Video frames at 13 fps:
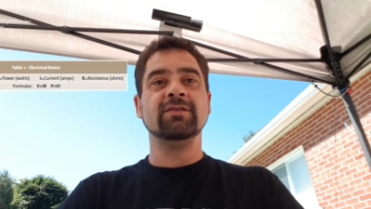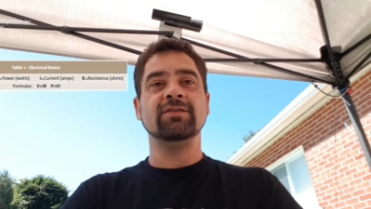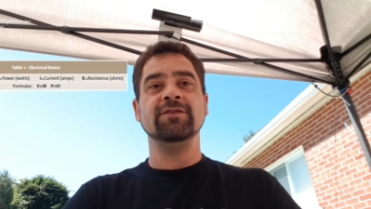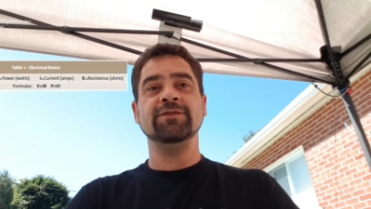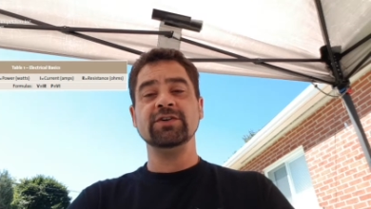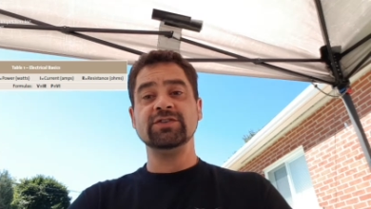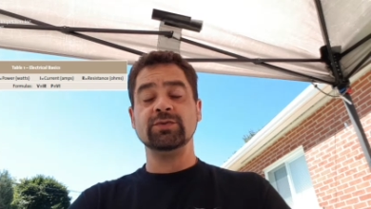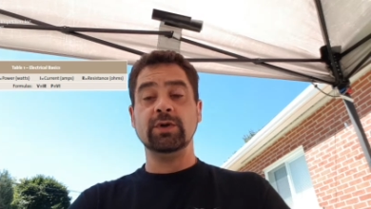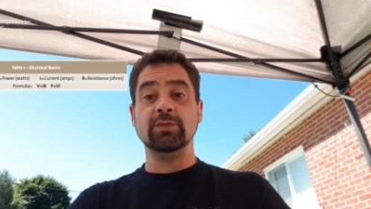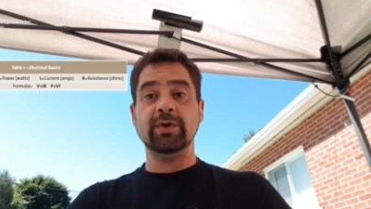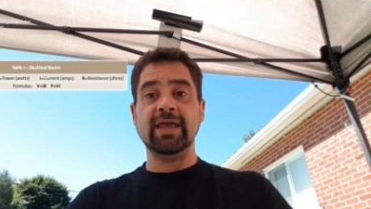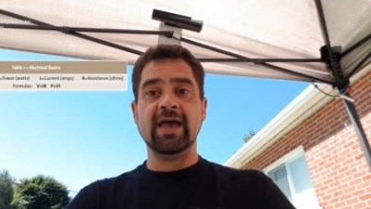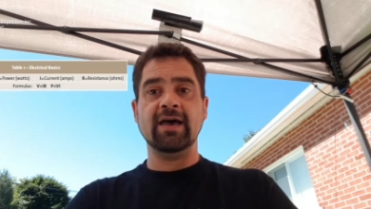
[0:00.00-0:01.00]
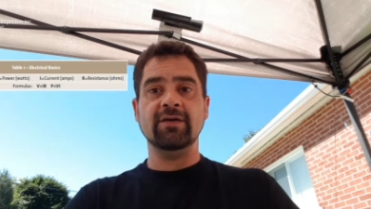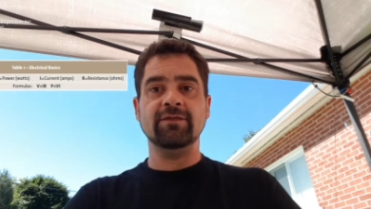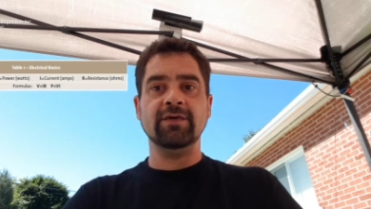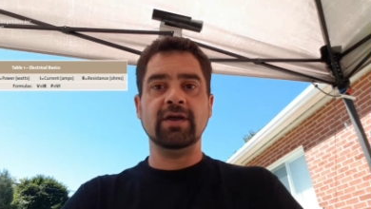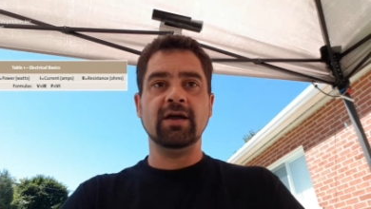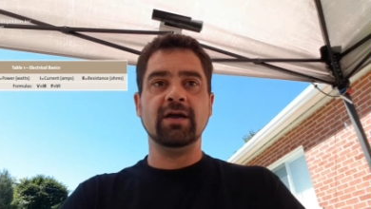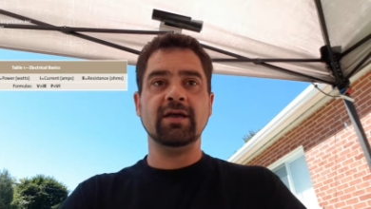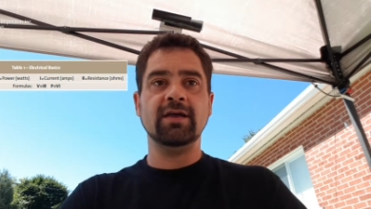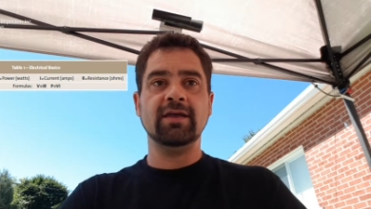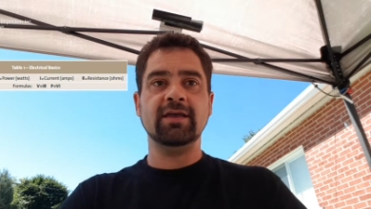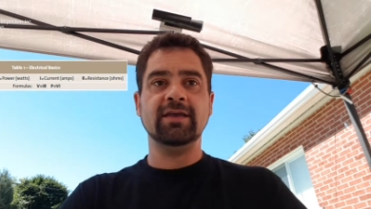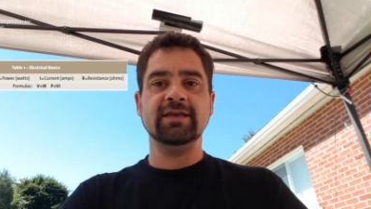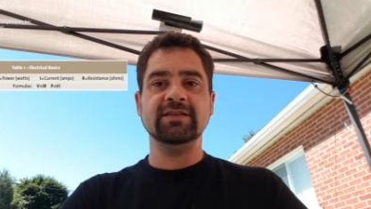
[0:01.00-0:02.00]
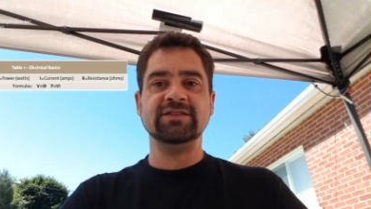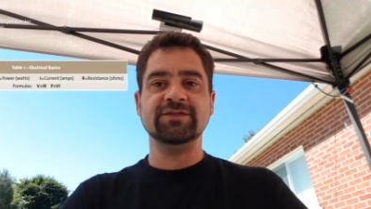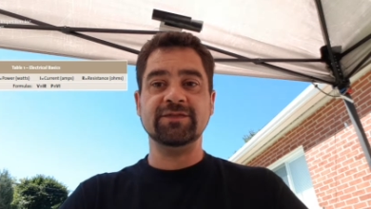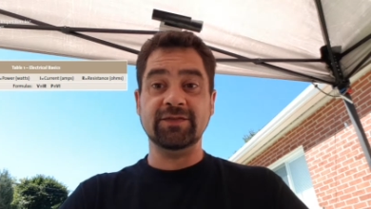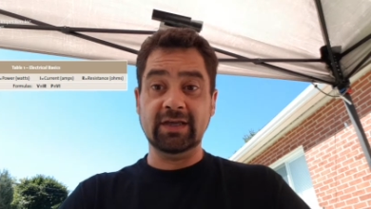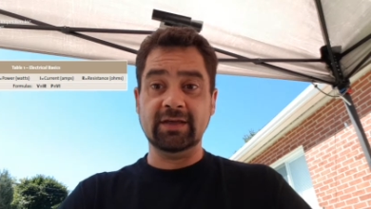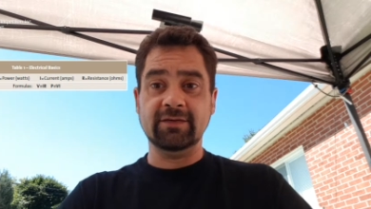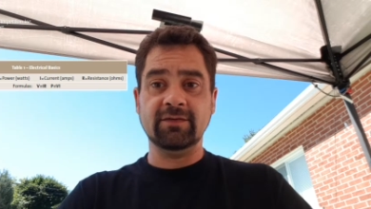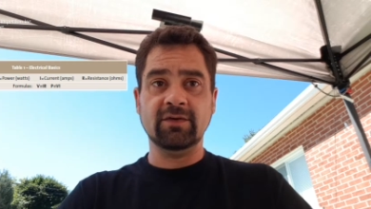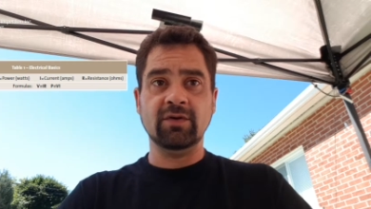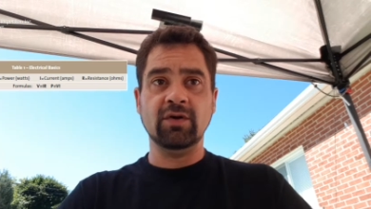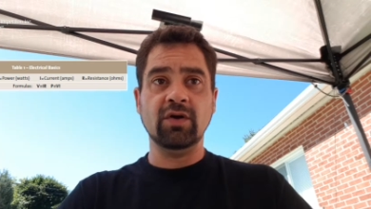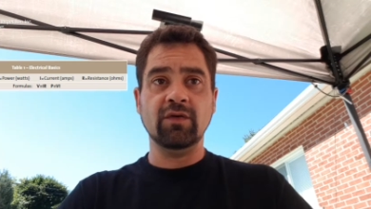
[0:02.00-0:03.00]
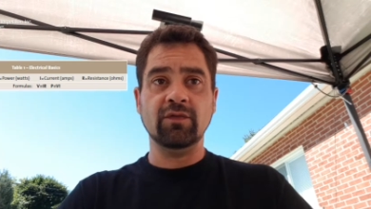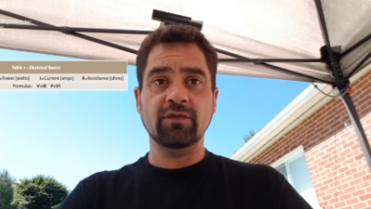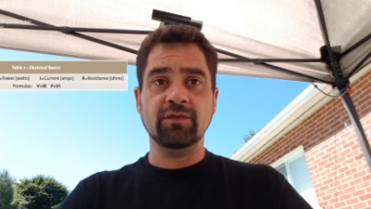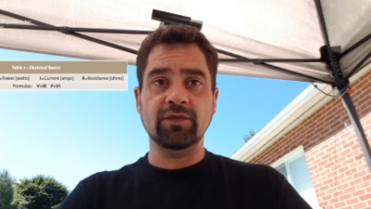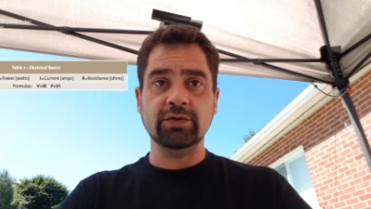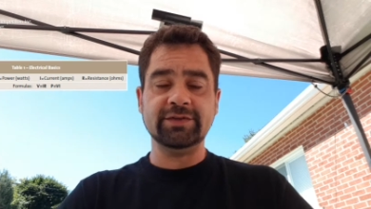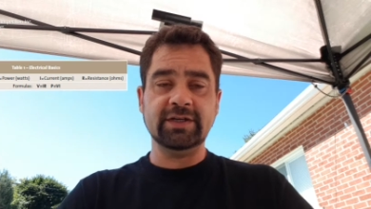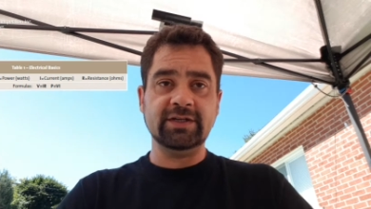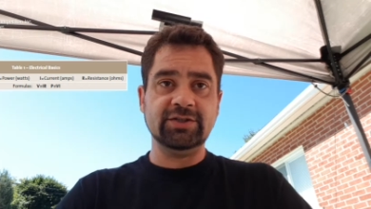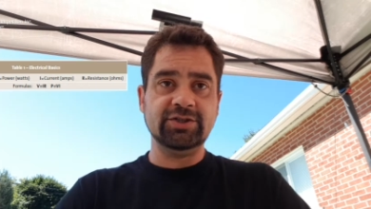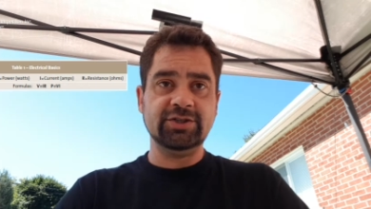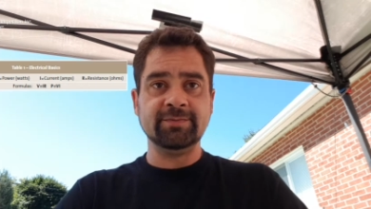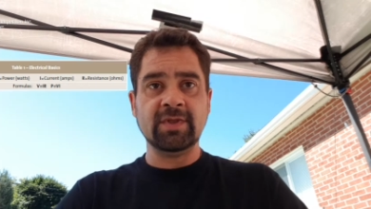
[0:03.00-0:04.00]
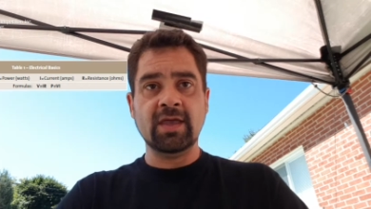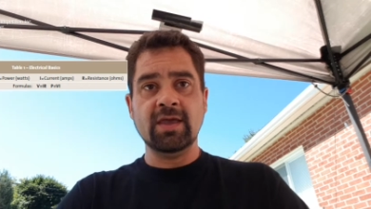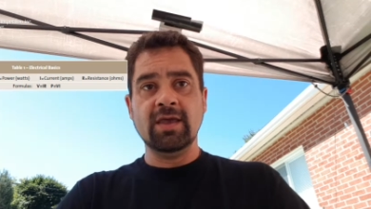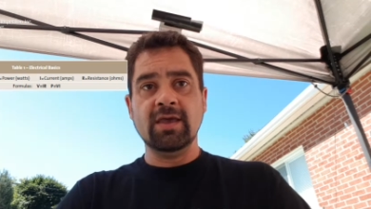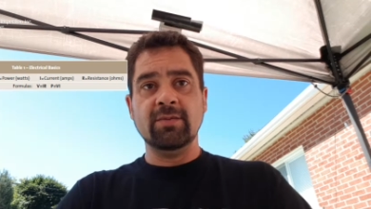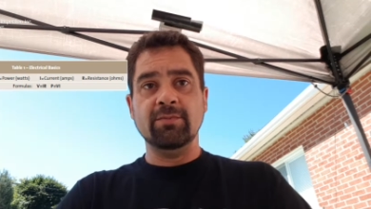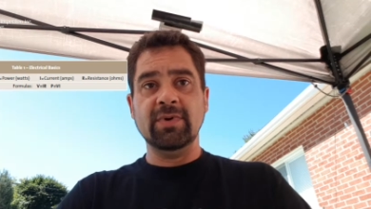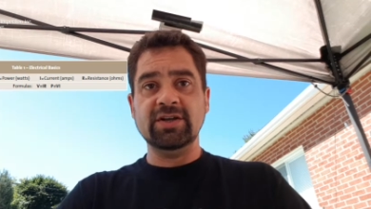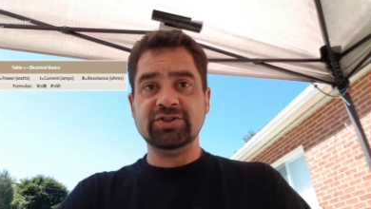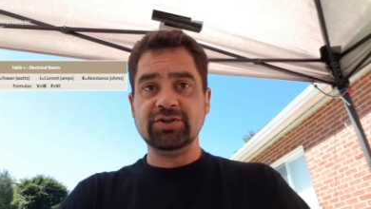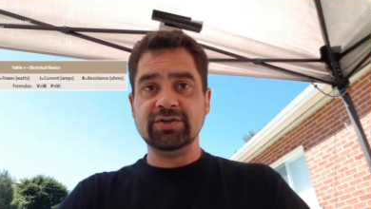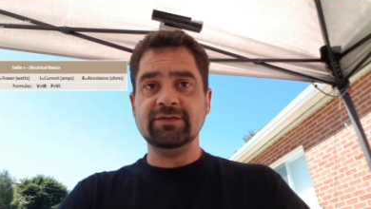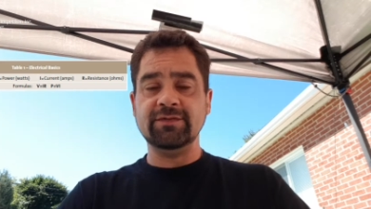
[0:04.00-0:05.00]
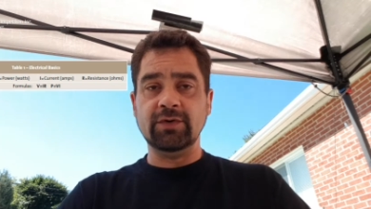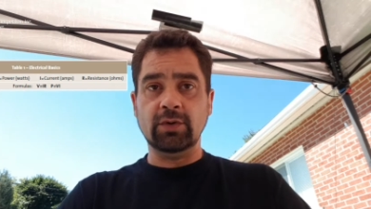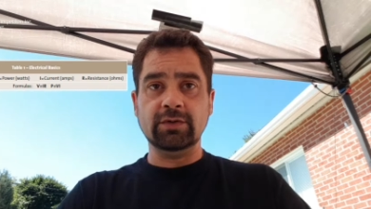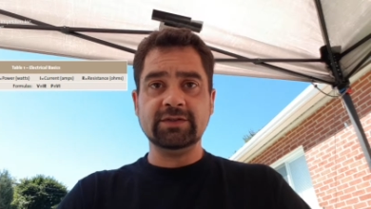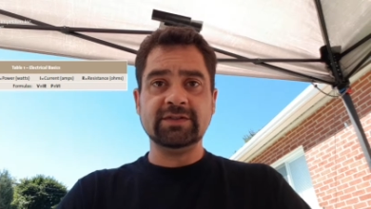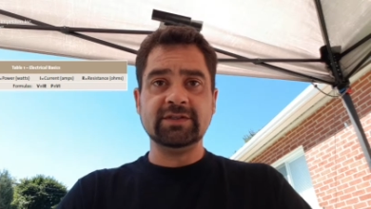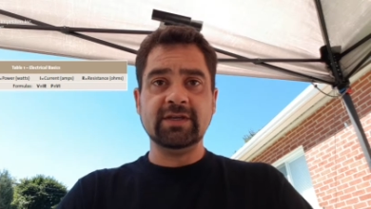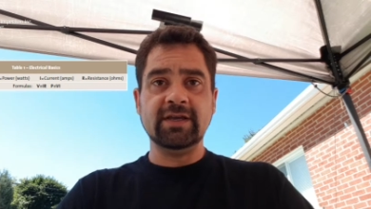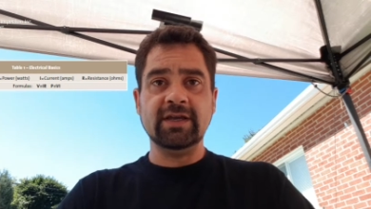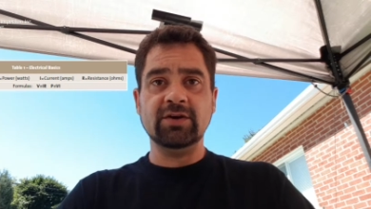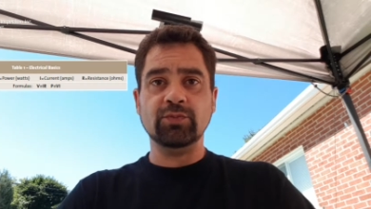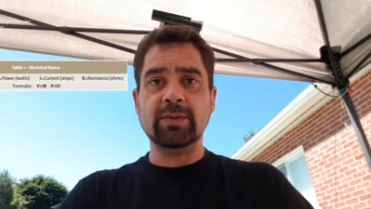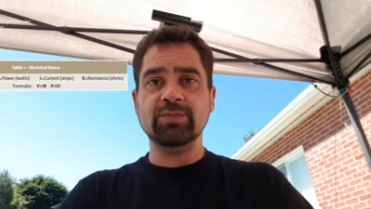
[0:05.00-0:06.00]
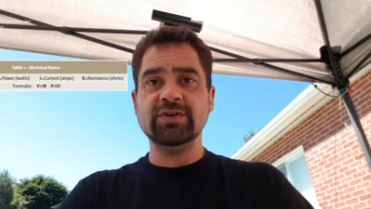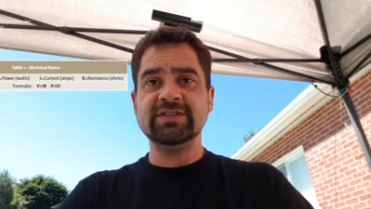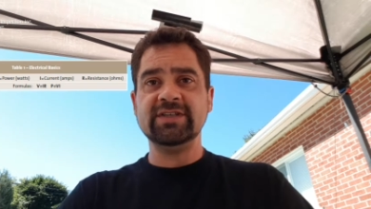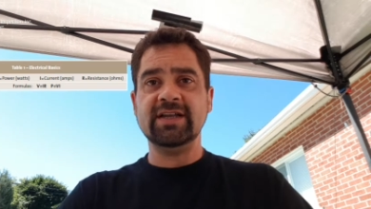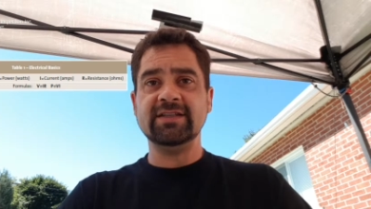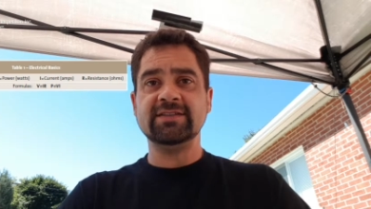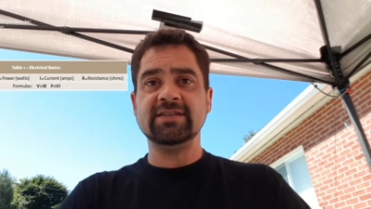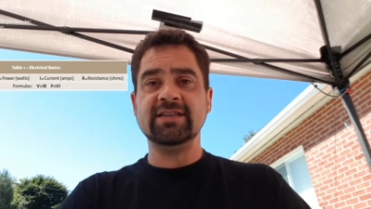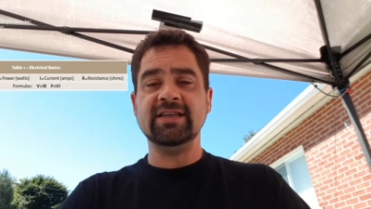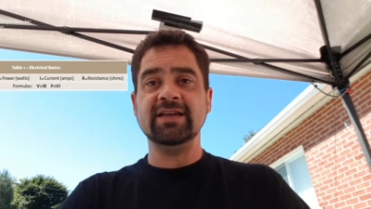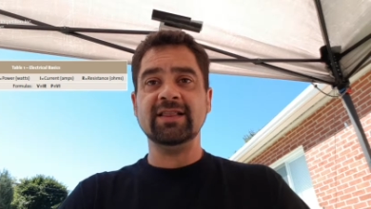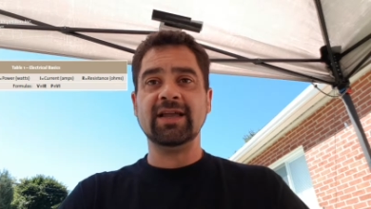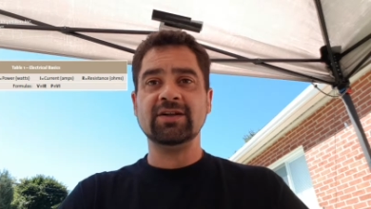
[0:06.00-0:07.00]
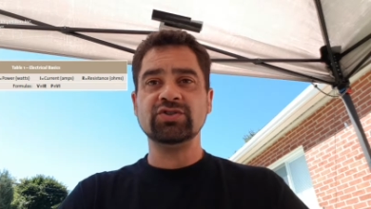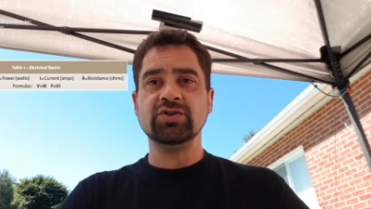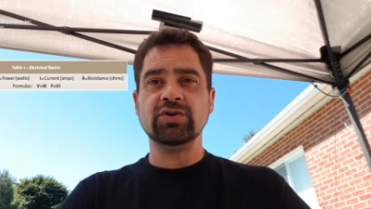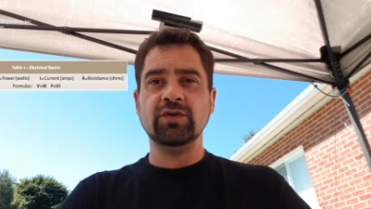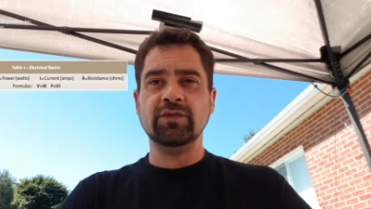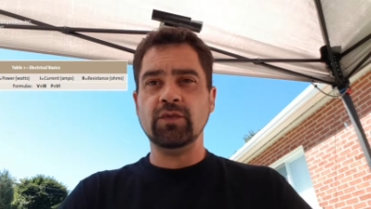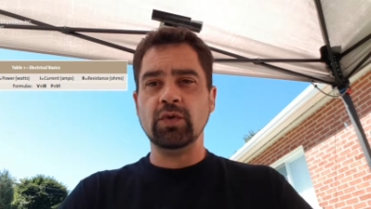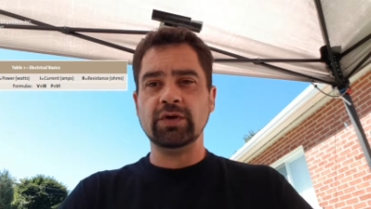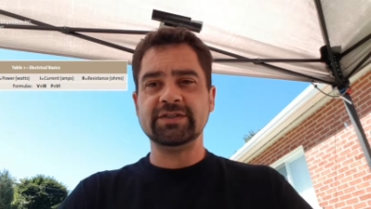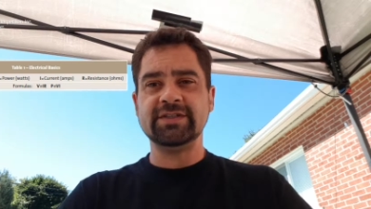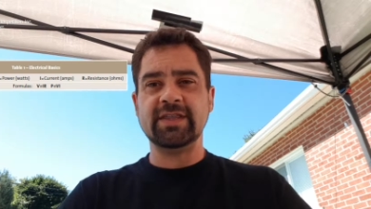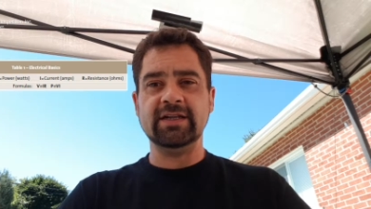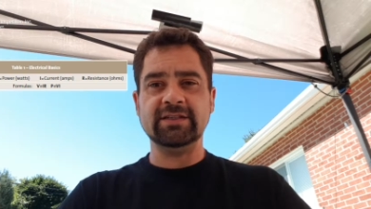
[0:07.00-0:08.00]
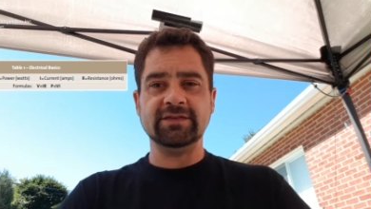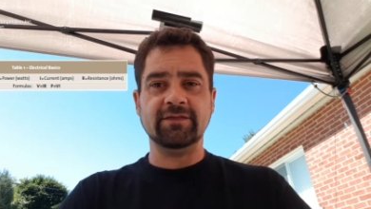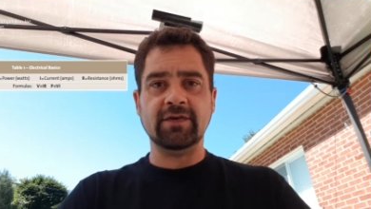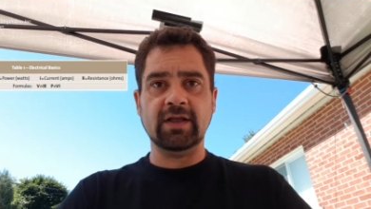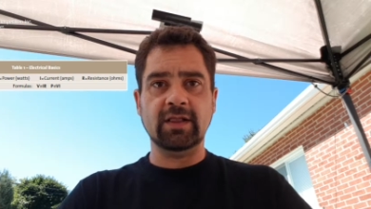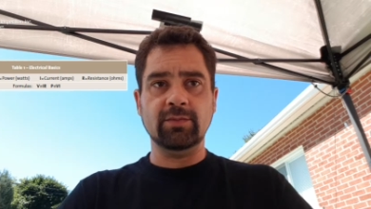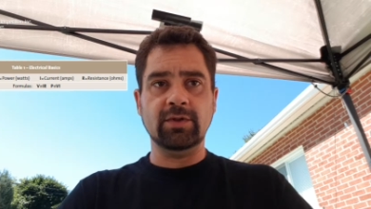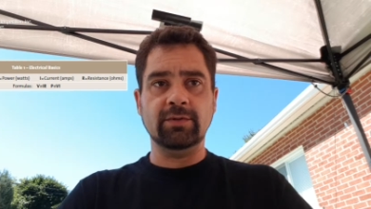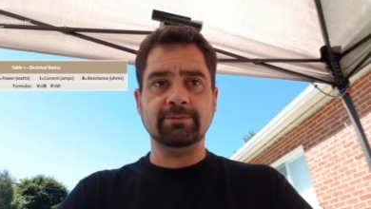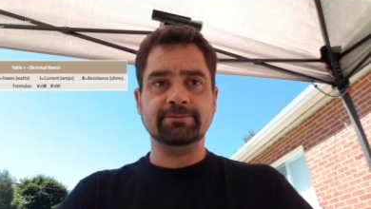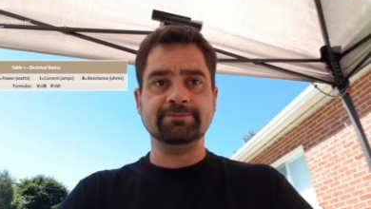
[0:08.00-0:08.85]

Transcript: The first one we have is V, voltage. Measured in volts, it represents the electrical force that is available.